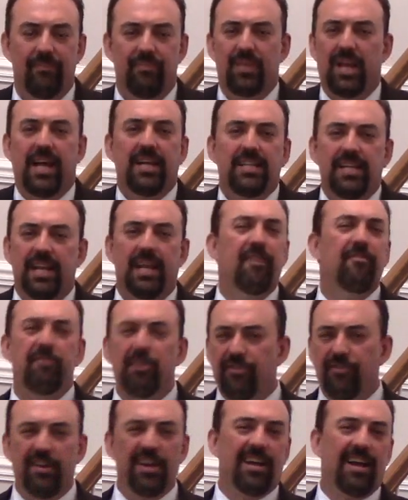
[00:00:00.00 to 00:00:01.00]
I did
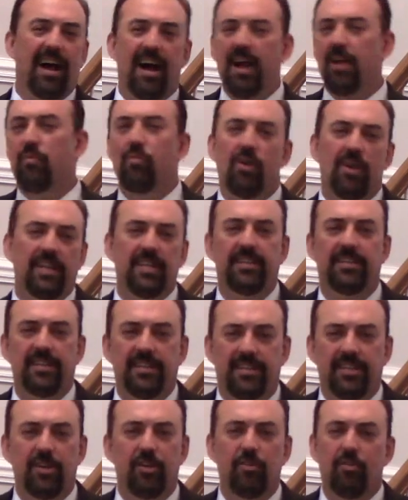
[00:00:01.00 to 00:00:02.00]
everything I wanted
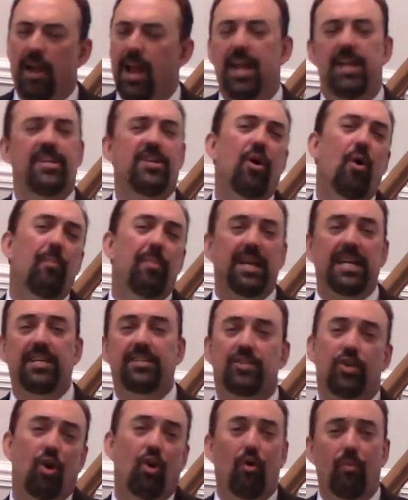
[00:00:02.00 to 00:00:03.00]
to do and nobody
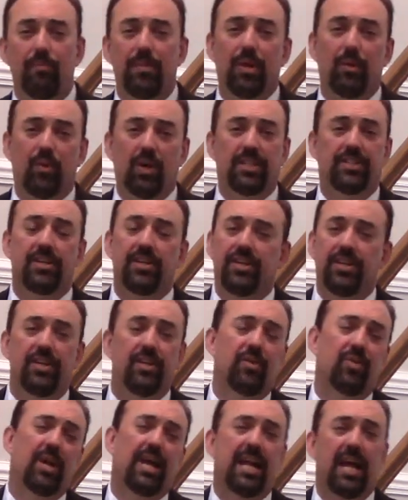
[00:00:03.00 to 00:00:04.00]
told me what to do,